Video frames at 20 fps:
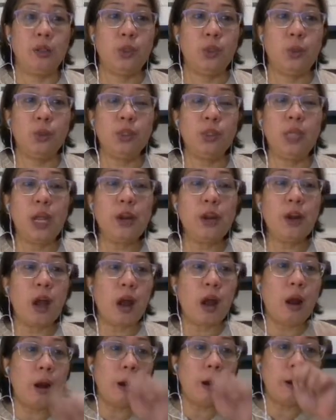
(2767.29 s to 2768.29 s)
So
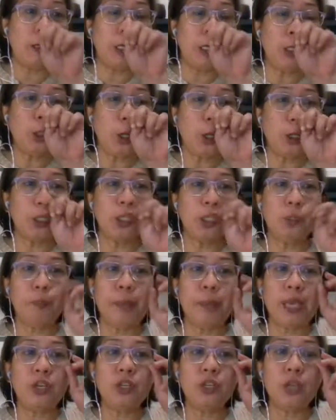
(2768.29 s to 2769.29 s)
these are
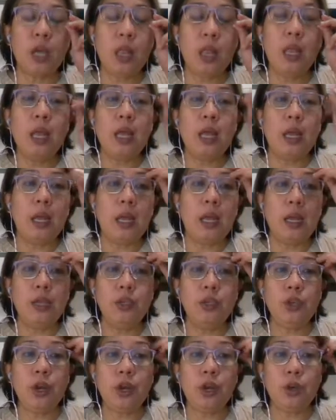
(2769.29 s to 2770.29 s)
special
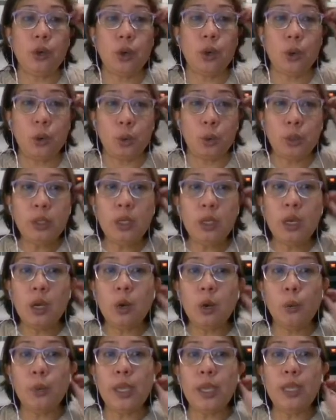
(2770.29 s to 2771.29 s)
linear code
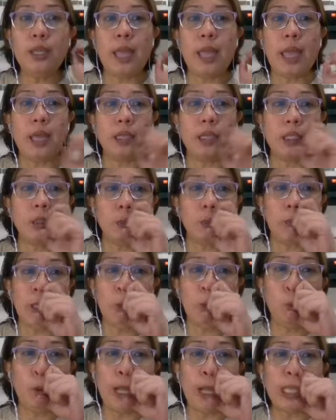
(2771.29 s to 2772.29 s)
with
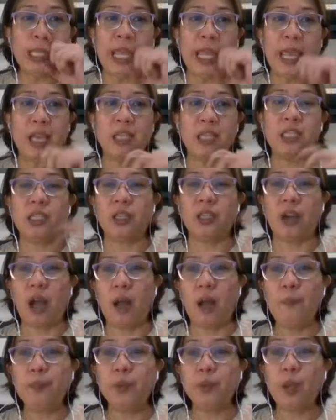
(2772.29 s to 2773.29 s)
one
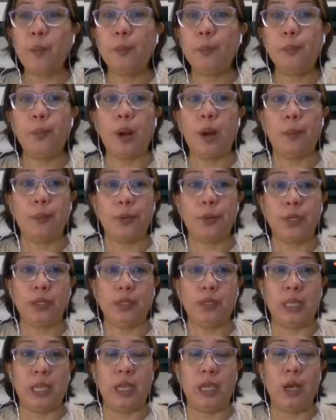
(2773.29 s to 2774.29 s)
extra
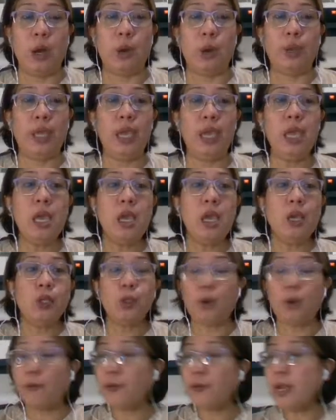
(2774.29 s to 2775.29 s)
property. Okay?
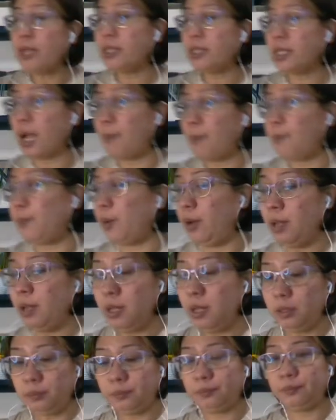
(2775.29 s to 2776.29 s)
So for example,
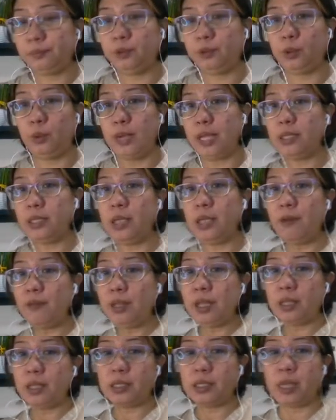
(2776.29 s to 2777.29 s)
so let's have an
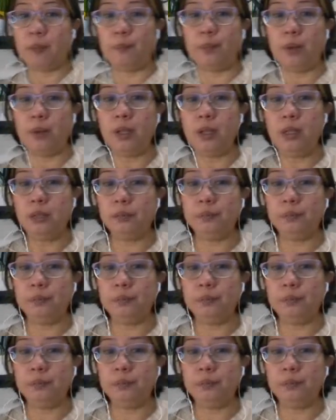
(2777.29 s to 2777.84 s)
example.